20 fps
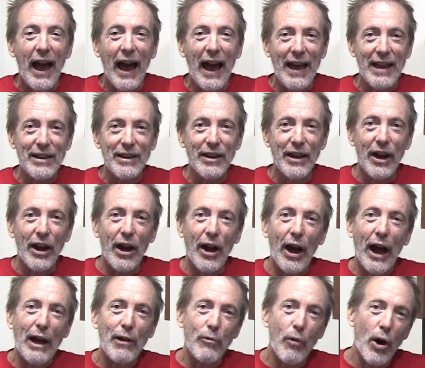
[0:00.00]
And
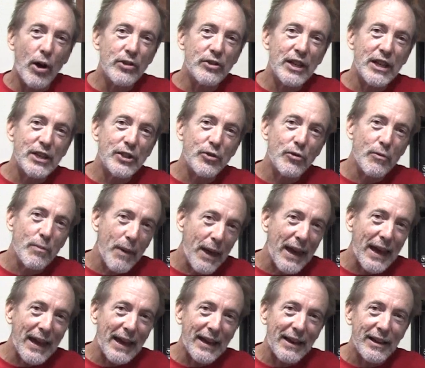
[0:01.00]
uh, I wanted to
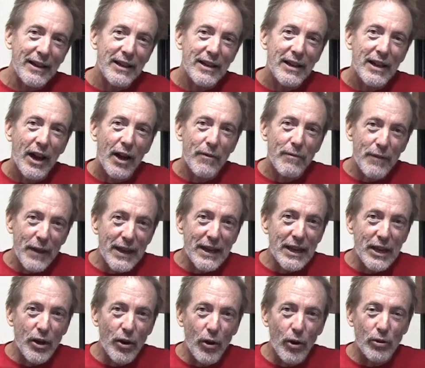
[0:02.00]
make a
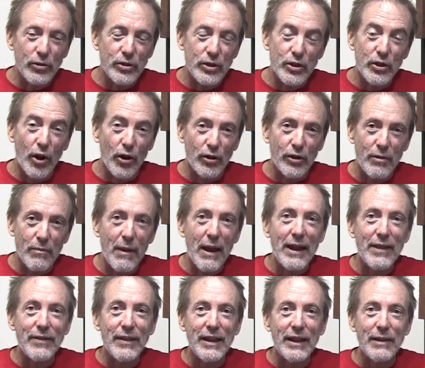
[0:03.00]
video to
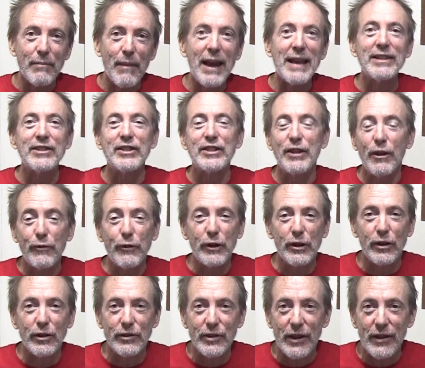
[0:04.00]
document the immense
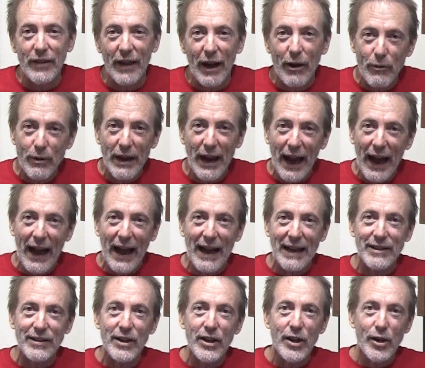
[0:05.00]
difficulty that we
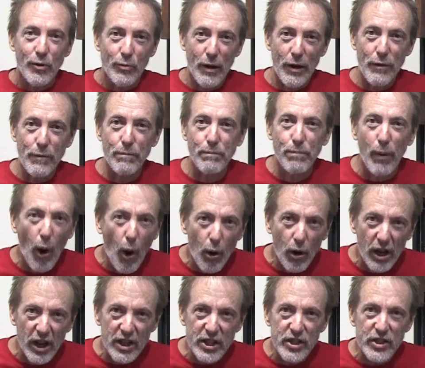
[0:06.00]
had with
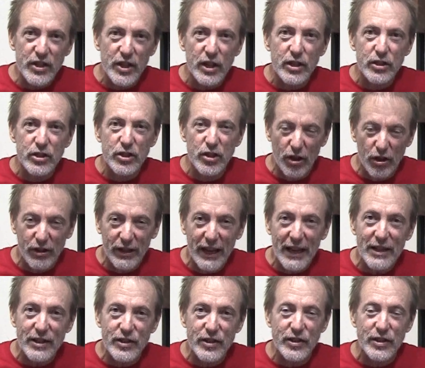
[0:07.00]
bogus
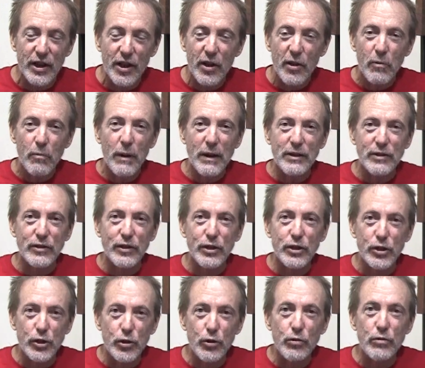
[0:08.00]
circuits which
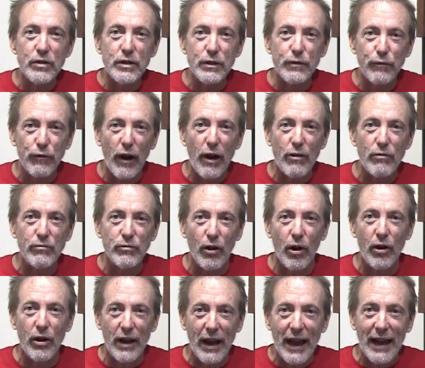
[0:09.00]
the students found
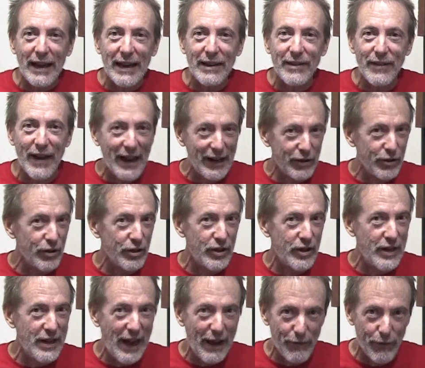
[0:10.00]
online that
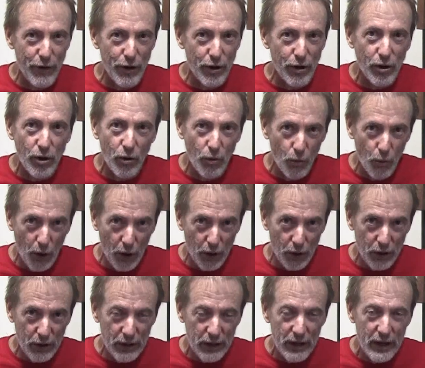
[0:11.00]
could never
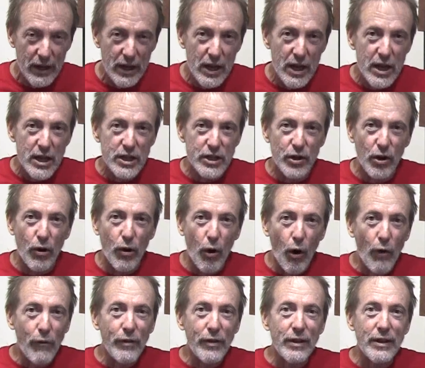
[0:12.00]
work. So
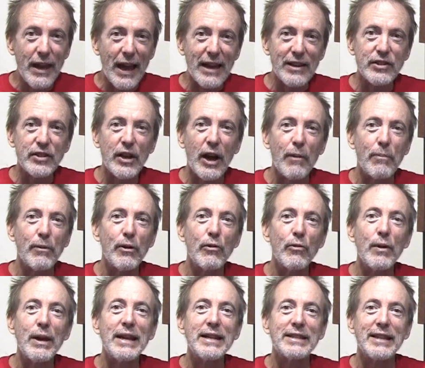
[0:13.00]
over the next couple
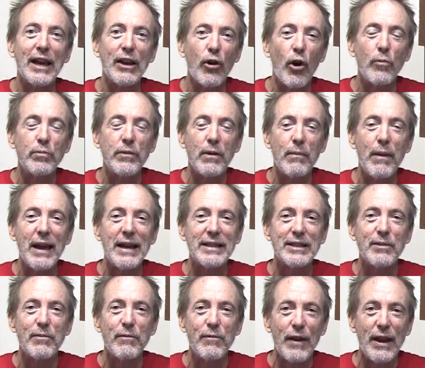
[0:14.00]
of weeks, I hope to
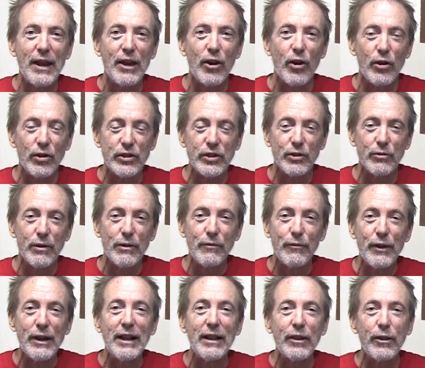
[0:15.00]
make some videos to
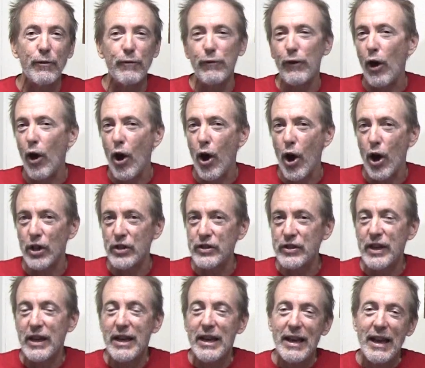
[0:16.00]
reveal the
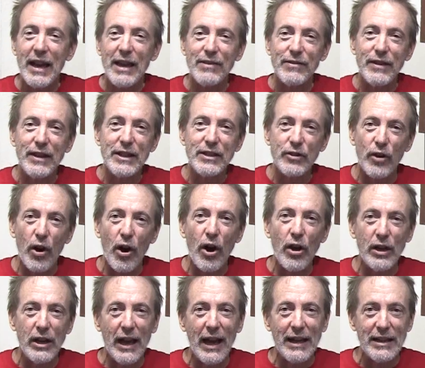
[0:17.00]
flaws in these
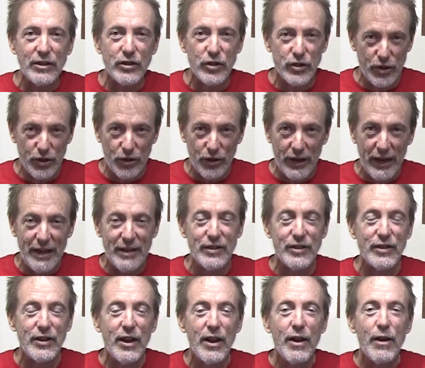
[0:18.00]
online
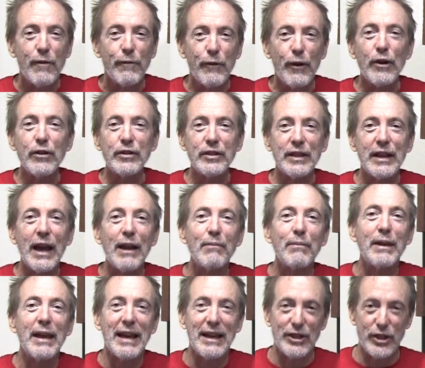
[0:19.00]
circuits. First,
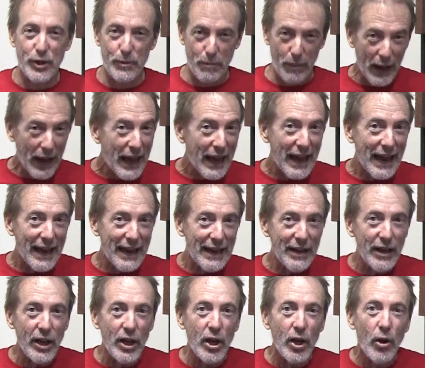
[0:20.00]
let me
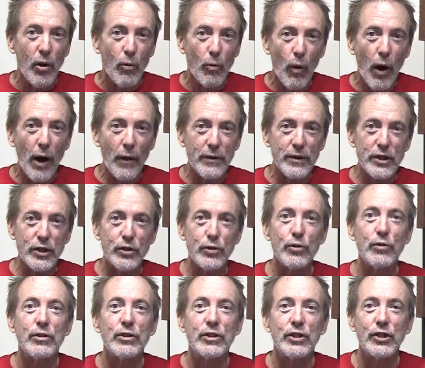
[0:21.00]
explain what the
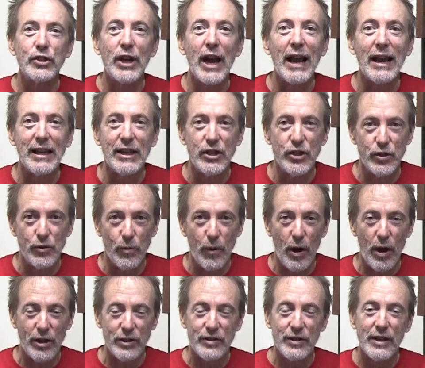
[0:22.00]
students' challenge
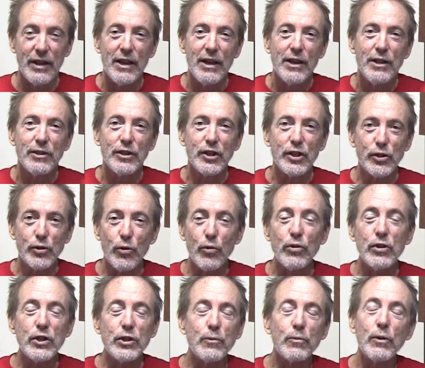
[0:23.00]
was. The
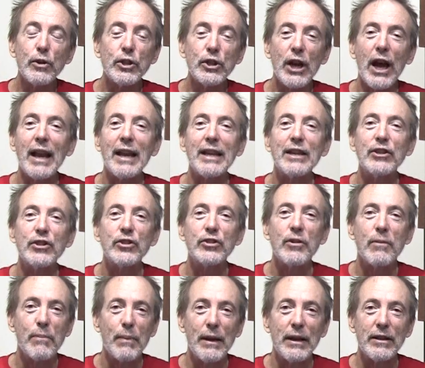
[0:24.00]
students were challenged
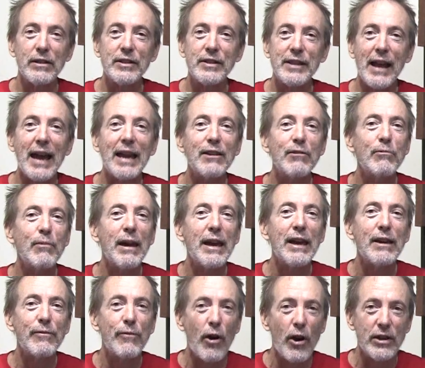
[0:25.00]
to build sine
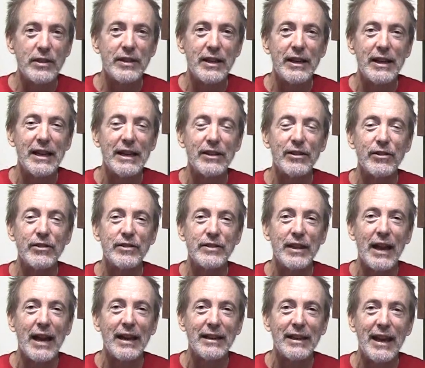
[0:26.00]
wave
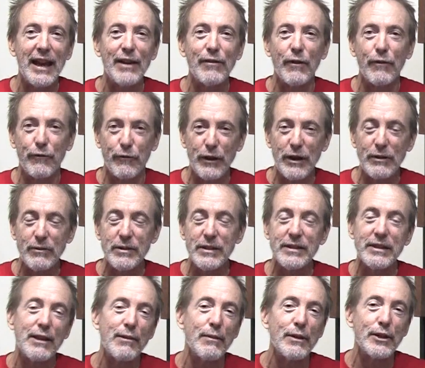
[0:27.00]
oscillators that gave a
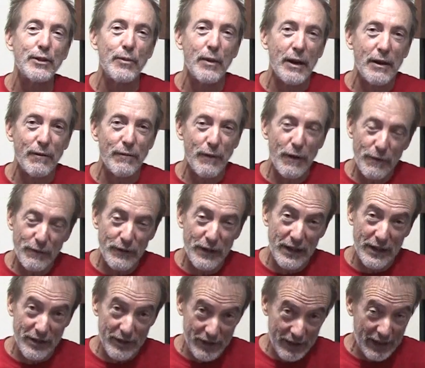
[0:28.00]
frequency between
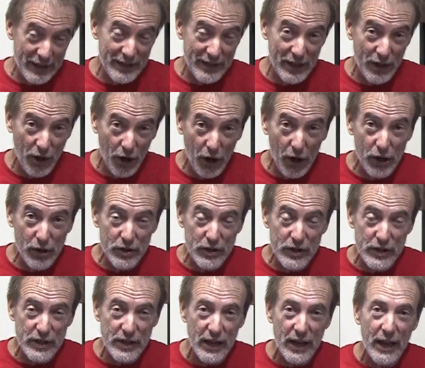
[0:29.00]
50 and 60
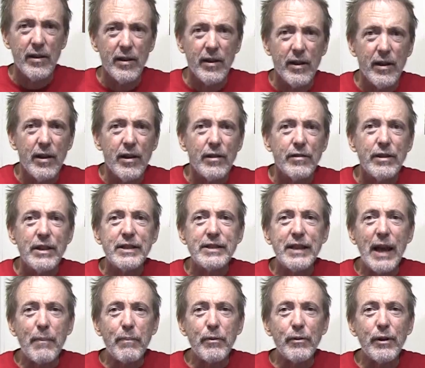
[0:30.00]
hertz. They
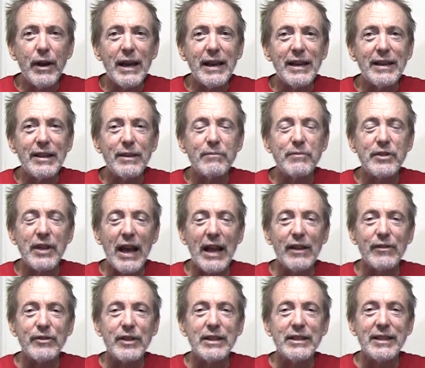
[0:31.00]
separated
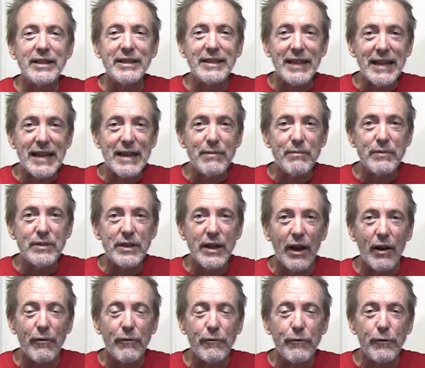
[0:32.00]
themselves into teams
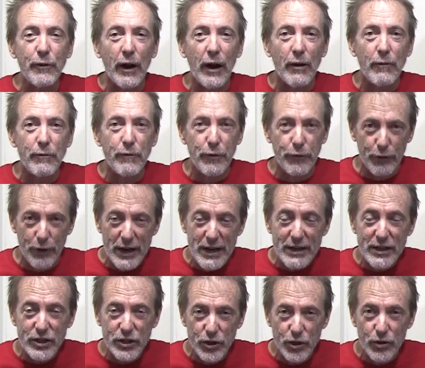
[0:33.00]
of, of
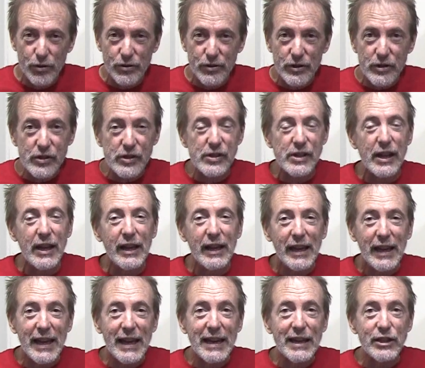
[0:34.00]
three students
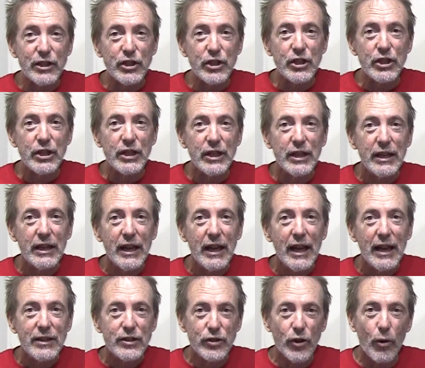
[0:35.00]
each.
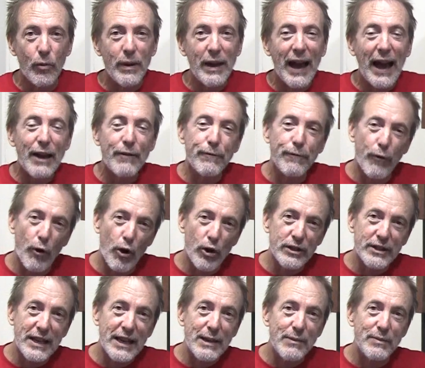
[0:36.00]
So we had
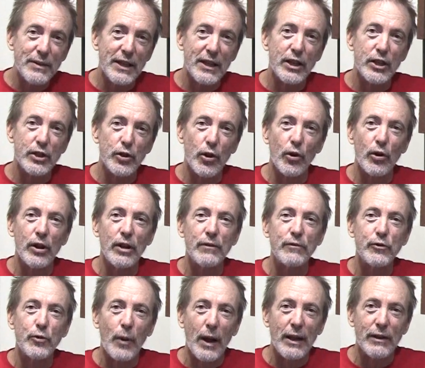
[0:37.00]
four teams and a total
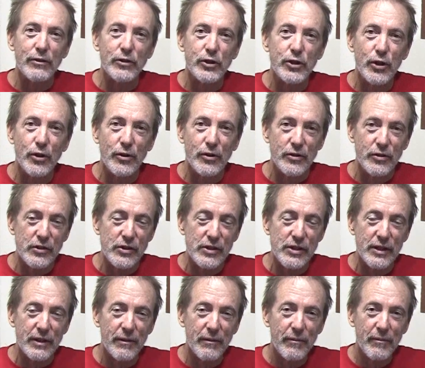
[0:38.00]
of 12
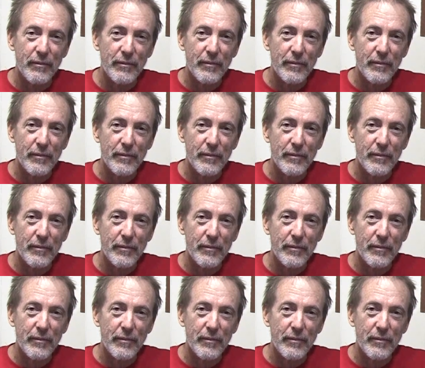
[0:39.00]
students.